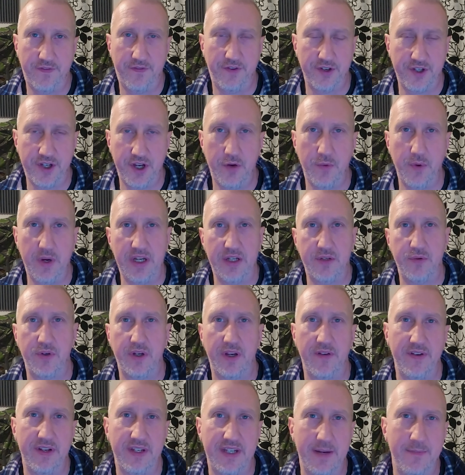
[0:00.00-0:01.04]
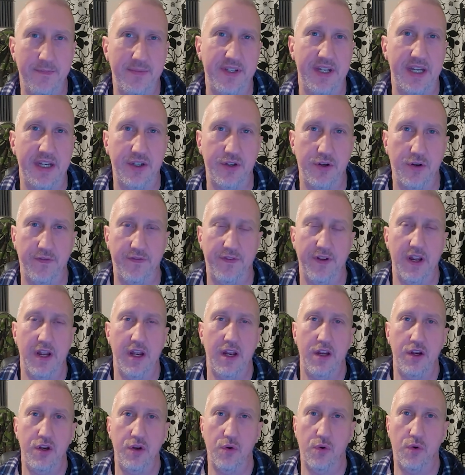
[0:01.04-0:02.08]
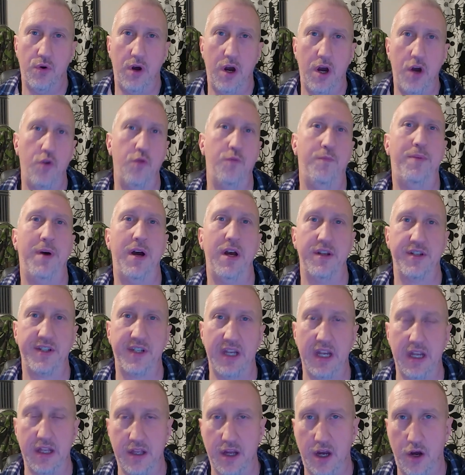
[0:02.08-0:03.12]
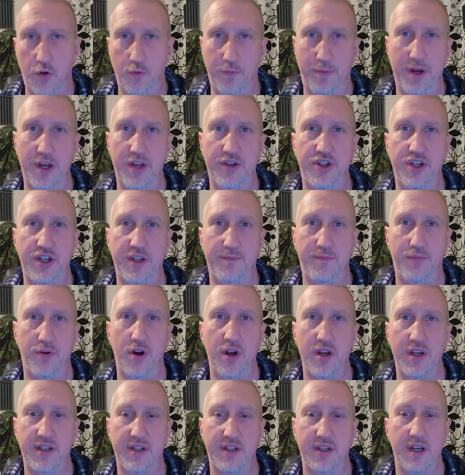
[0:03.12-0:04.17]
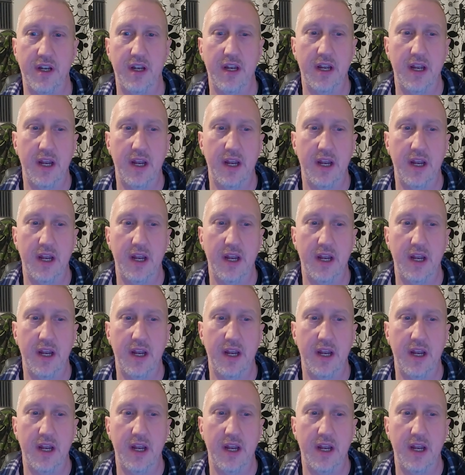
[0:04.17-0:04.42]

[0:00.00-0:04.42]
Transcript: For 2 weeks, we'll give you 10% off your whole basket, the whole purchase price